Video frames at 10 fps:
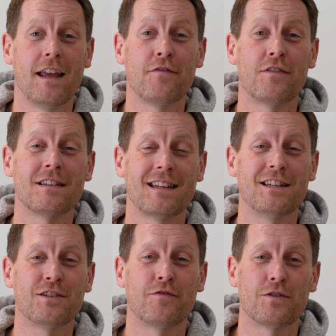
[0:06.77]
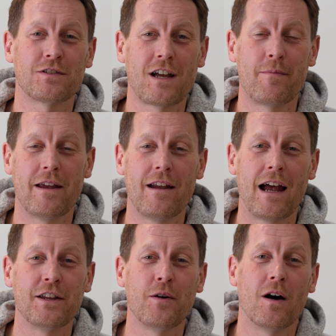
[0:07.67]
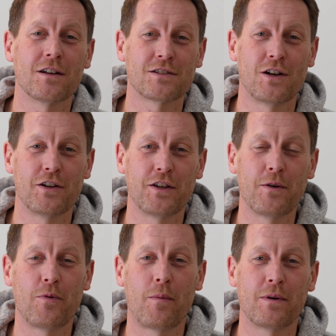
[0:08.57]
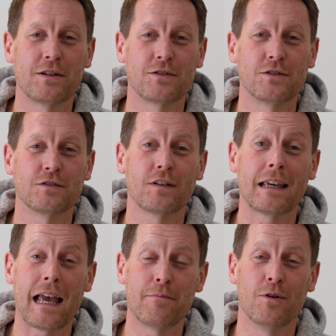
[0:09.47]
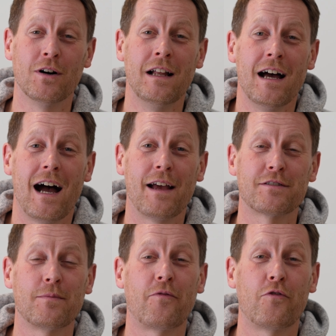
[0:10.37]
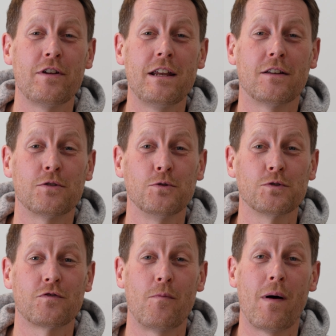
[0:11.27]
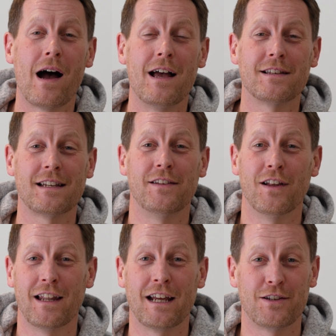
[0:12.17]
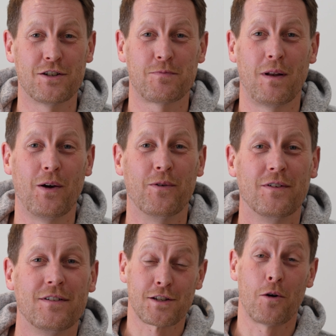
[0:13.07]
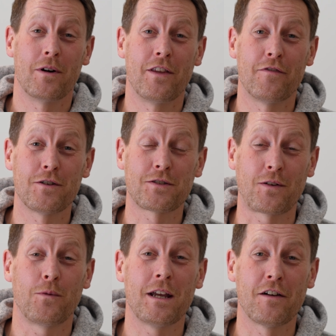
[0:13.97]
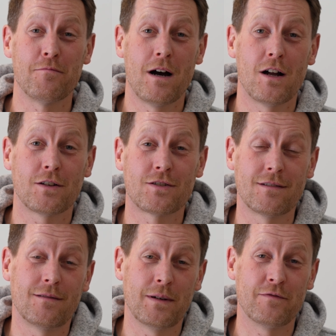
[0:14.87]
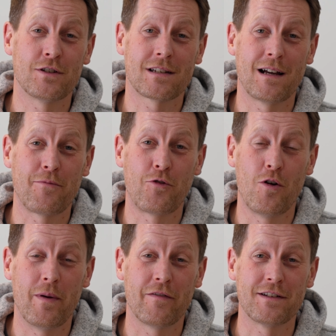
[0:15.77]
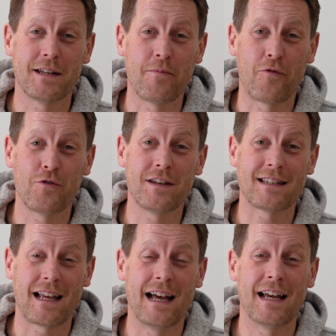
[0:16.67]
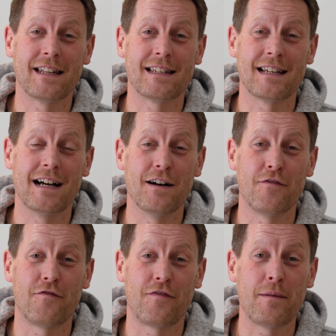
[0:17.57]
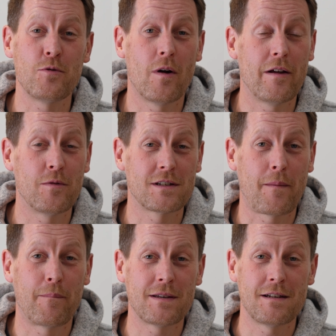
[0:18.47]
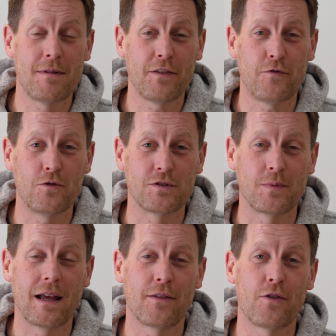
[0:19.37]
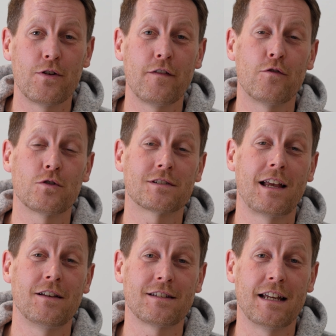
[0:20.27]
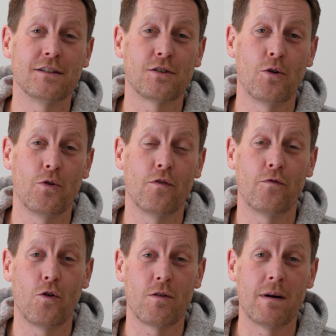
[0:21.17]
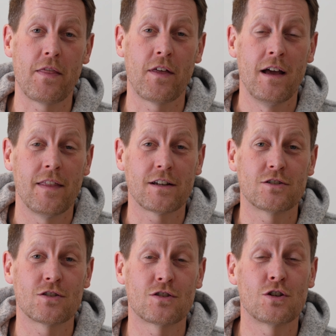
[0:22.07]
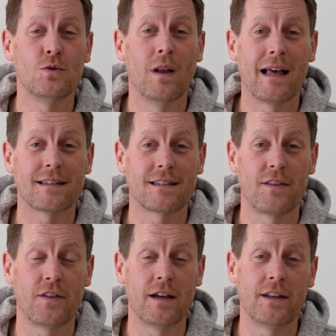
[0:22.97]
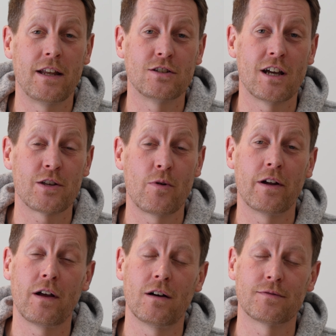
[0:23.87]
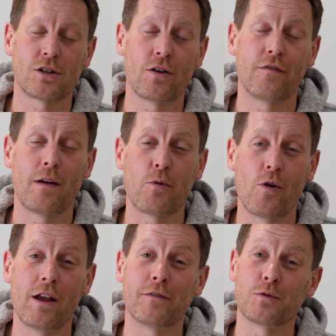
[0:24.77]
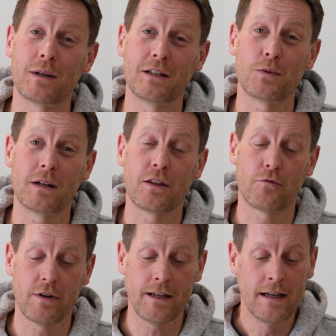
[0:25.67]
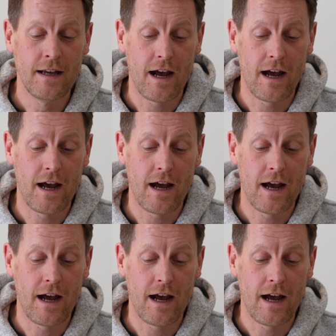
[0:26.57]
If this is your first time here and you are starting your property search for Canmore, I have some free tools for buyers in the link just below. So we're in the first week of March. We've just come through a bit of a deep freeze, and February was a busy month for us. We had 34 sales in total for the month. That's just 2 less than February of 2023.